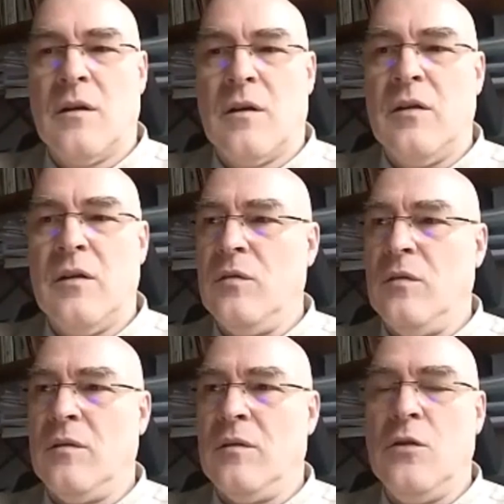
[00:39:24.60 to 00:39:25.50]

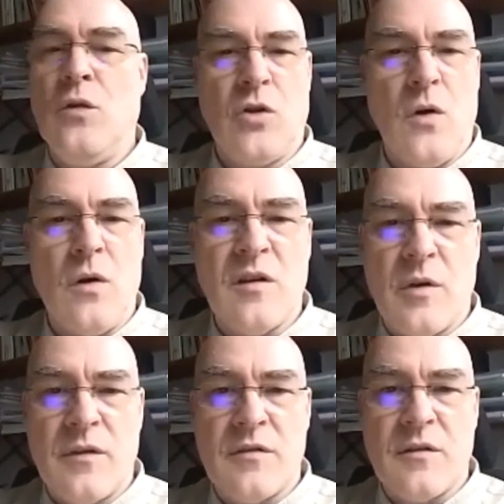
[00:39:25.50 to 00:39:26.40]
listen, you are talking
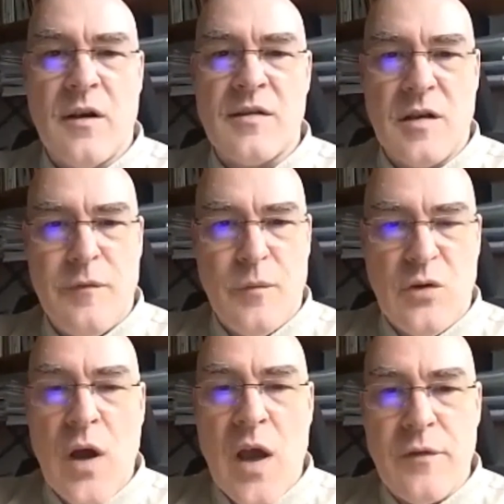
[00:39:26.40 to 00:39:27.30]
about this as if we
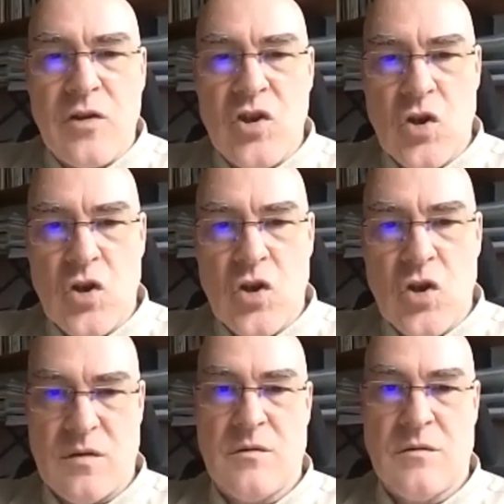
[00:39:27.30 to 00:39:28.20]
do have a
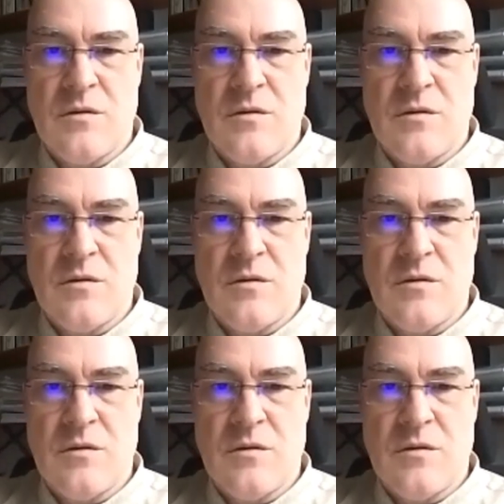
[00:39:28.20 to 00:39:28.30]
choice.